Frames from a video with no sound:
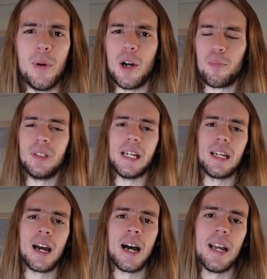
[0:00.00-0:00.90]
about
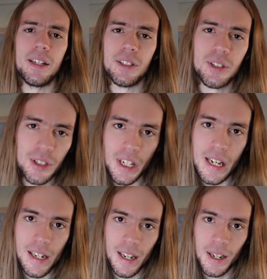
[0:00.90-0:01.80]
playing hide and
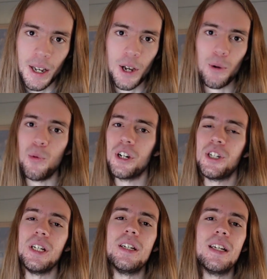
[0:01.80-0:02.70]
seek where
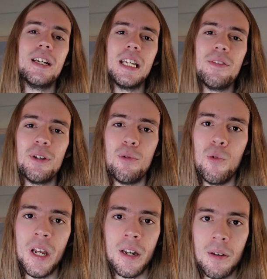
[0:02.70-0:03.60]
she didn't even
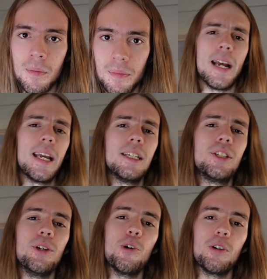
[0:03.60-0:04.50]
win. And I
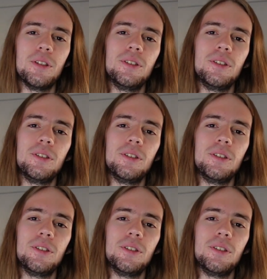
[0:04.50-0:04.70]
guess in order